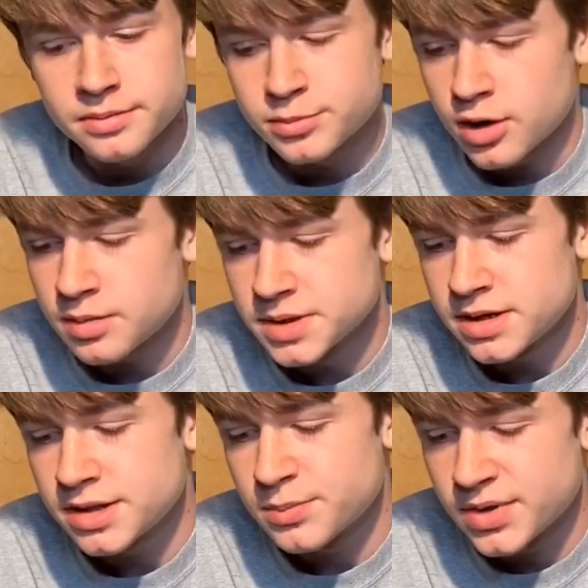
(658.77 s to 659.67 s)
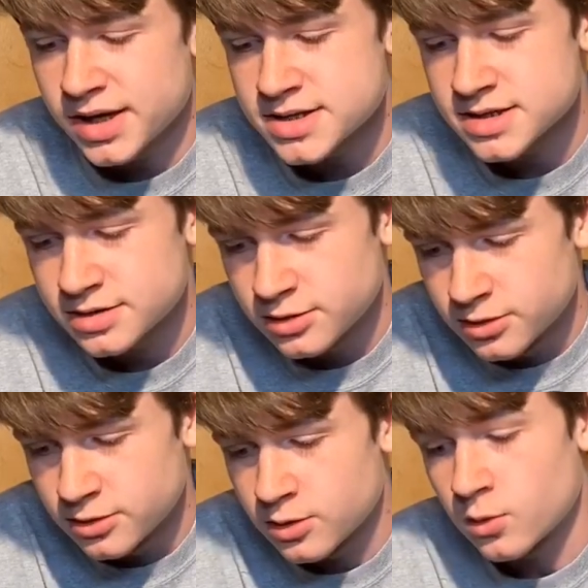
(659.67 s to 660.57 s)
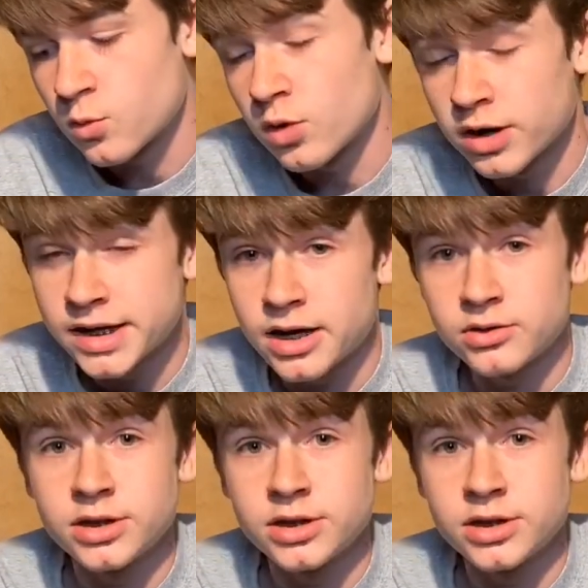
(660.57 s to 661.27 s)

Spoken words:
probably the best workout